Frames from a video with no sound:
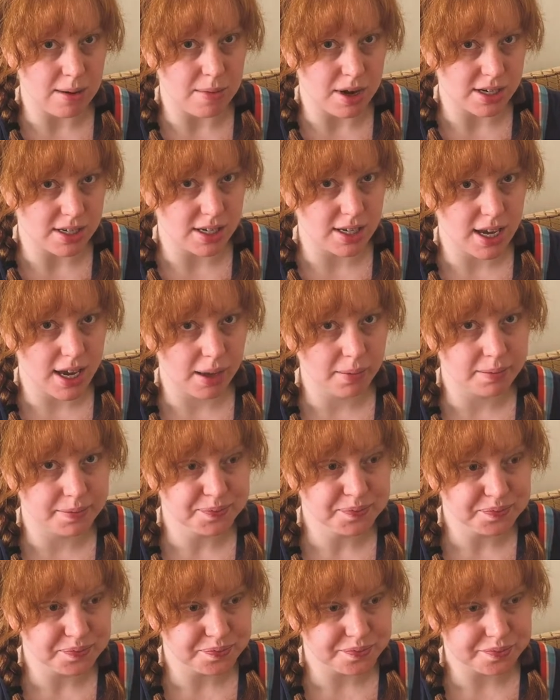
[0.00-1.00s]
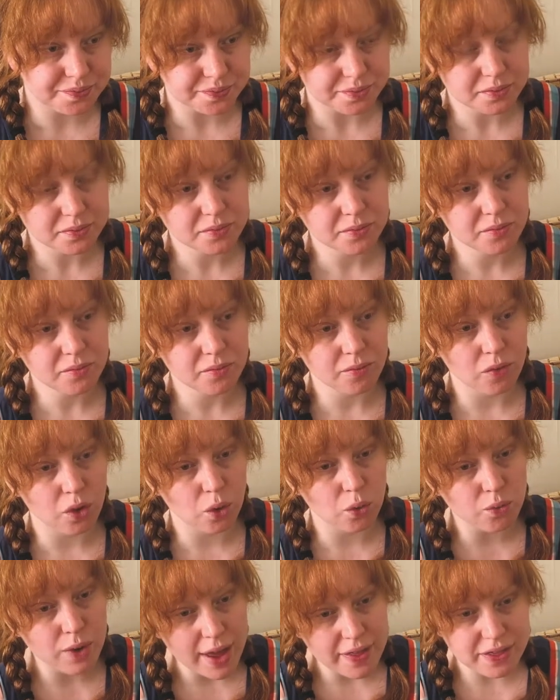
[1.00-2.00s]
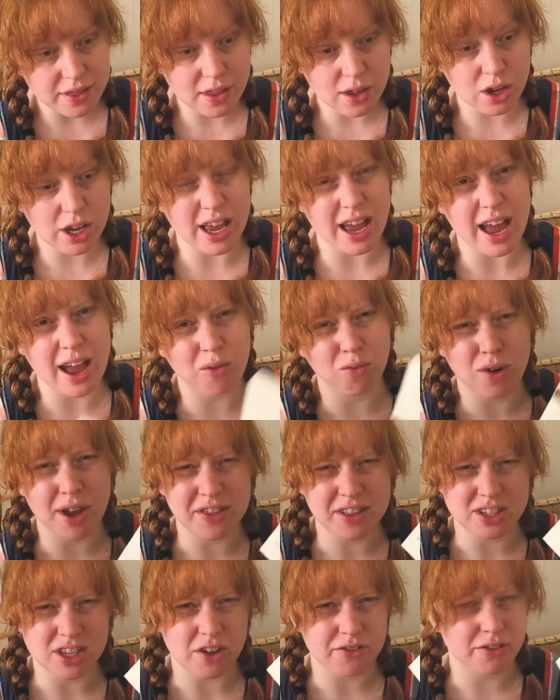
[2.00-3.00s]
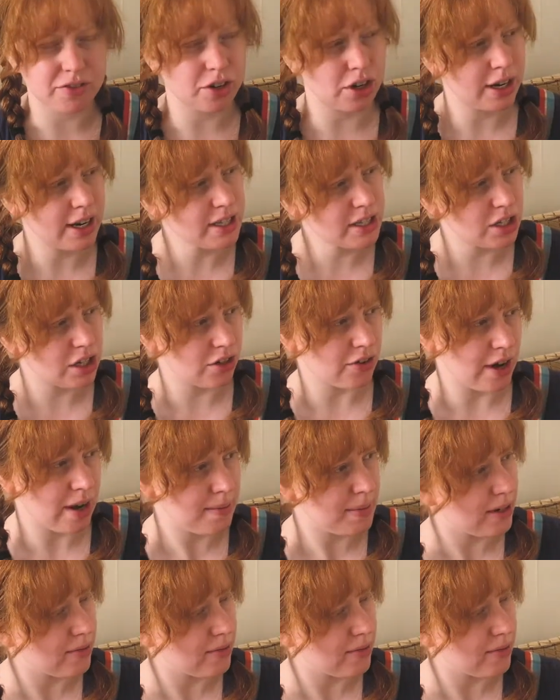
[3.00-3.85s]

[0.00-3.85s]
Montagnier, read this off of her Instagram